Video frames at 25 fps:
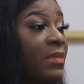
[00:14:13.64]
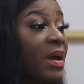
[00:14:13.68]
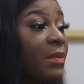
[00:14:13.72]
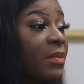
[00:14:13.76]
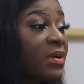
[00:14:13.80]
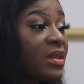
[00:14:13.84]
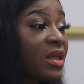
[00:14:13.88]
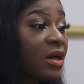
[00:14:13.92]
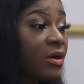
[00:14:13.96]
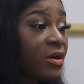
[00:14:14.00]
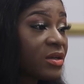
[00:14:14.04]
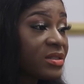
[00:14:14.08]
My
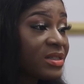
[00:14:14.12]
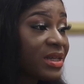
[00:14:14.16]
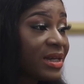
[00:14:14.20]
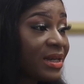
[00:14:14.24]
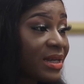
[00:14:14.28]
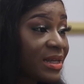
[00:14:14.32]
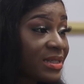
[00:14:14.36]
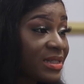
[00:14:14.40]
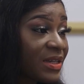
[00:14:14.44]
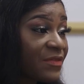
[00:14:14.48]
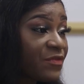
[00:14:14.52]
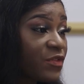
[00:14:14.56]
mother got a
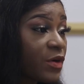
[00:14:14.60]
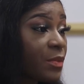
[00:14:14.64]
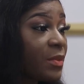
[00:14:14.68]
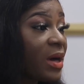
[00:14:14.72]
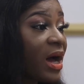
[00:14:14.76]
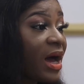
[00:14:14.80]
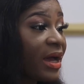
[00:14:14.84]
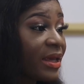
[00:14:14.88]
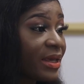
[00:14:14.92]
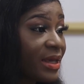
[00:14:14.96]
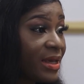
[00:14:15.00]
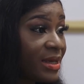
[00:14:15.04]
letter
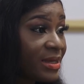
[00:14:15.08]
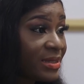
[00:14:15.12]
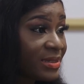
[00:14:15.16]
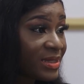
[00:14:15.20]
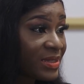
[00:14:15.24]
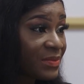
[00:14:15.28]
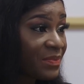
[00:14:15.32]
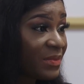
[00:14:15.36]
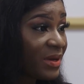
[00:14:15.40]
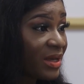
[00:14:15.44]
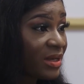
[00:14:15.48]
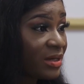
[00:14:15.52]
from our
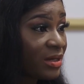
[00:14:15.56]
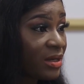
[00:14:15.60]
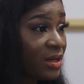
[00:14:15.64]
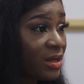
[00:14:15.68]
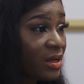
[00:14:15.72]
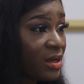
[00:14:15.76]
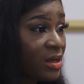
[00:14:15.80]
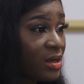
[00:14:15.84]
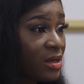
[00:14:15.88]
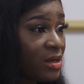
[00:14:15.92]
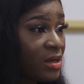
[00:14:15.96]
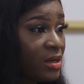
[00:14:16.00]
kinsmen.
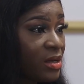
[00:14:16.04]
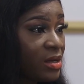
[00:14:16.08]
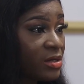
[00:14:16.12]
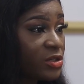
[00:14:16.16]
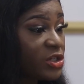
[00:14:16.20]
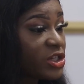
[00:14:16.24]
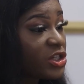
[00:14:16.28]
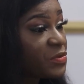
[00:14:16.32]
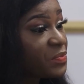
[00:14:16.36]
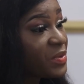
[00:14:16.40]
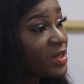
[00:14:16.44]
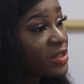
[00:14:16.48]

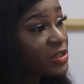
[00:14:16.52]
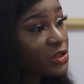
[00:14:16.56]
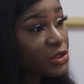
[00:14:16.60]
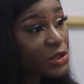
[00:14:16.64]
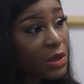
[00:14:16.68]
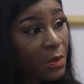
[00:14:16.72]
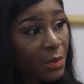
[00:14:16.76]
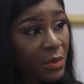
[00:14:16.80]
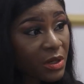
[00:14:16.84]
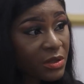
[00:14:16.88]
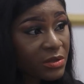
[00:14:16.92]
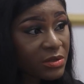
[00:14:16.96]
She's been
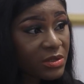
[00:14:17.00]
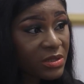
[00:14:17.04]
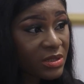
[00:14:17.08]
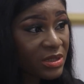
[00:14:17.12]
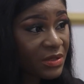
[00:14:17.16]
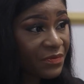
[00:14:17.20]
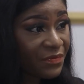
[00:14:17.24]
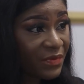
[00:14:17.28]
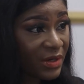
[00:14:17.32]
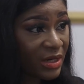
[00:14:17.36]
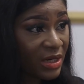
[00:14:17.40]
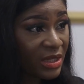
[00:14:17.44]
summoned to
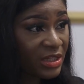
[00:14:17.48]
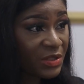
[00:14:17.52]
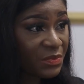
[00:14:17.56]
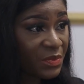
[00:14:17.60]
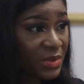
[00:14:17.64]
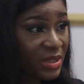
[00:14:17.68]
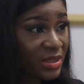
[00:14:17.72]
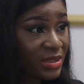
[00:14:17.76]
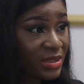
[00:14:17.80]
the village